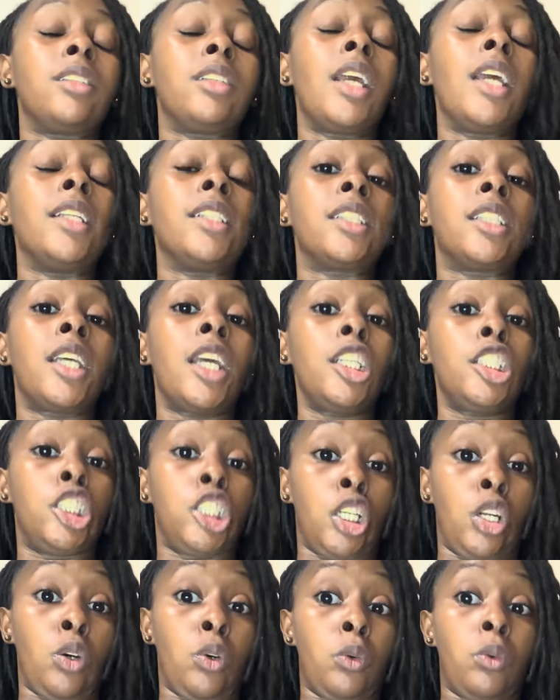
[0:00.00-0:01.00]

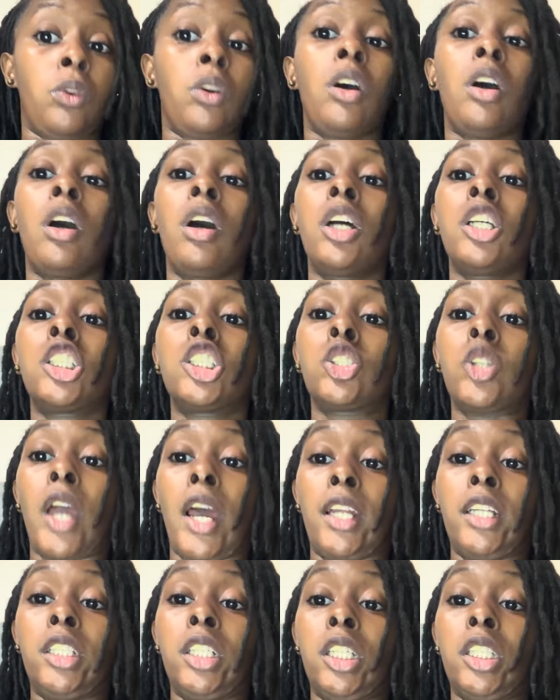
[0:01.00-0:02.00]
intentional
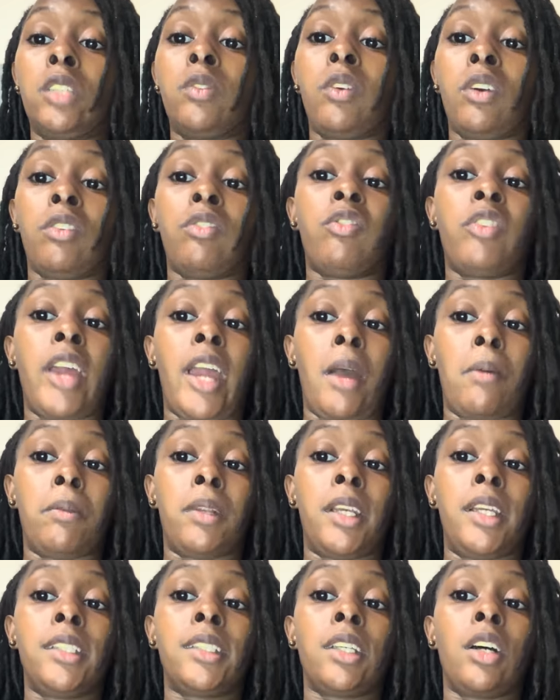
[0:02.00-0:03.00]
strategies for
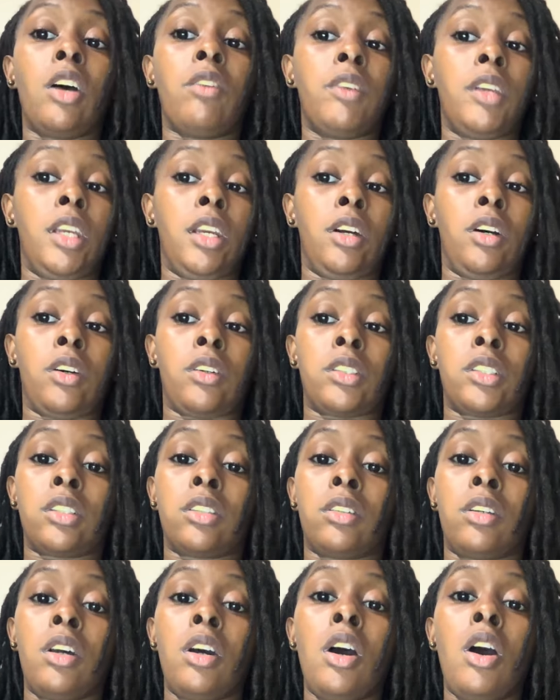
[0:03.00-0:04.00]
families of ELs?
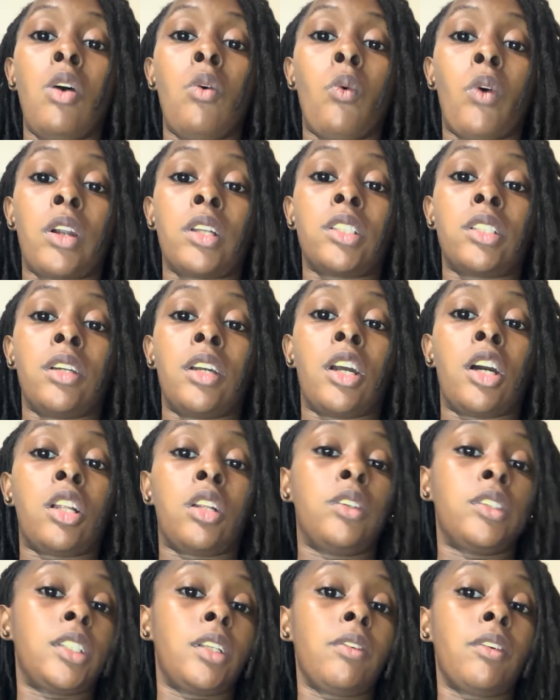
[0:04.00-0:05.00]
What are some
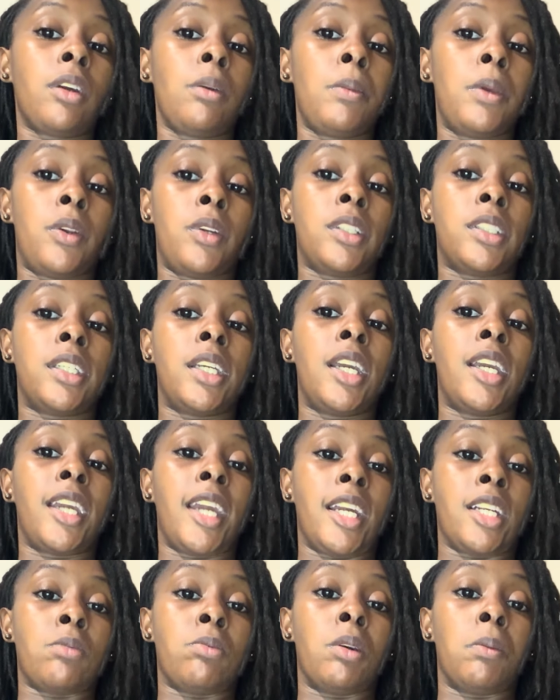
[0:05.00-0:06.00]
inclusive community
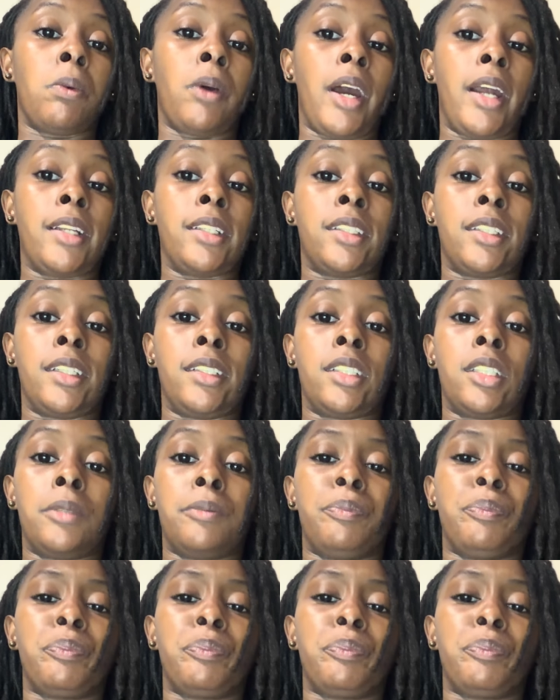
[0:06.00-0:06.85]
engagement practices?